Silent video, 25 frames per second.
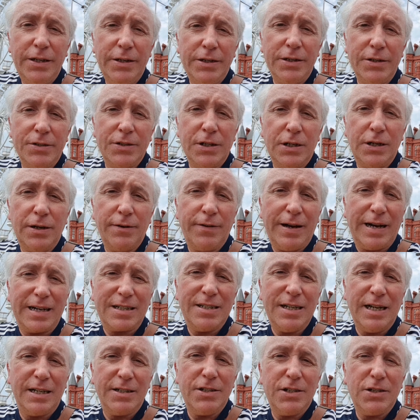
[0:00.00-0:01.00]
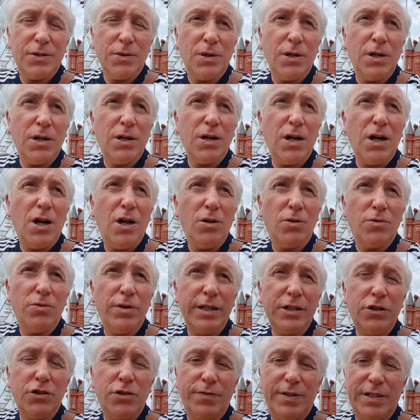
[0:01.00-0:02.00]
years and you have access to a whole
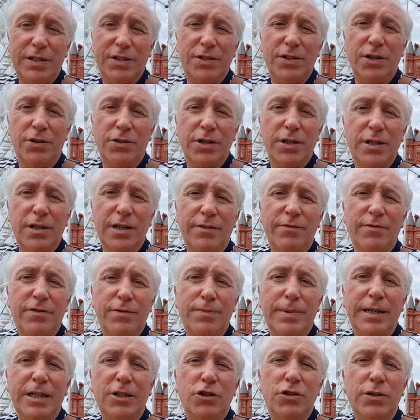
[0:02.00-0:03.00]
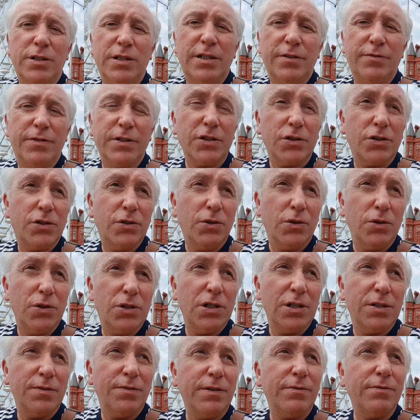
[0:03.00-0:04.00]
range of historical information and different
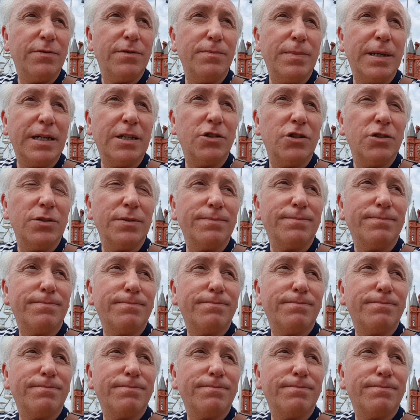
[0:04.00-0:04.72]
sources of information.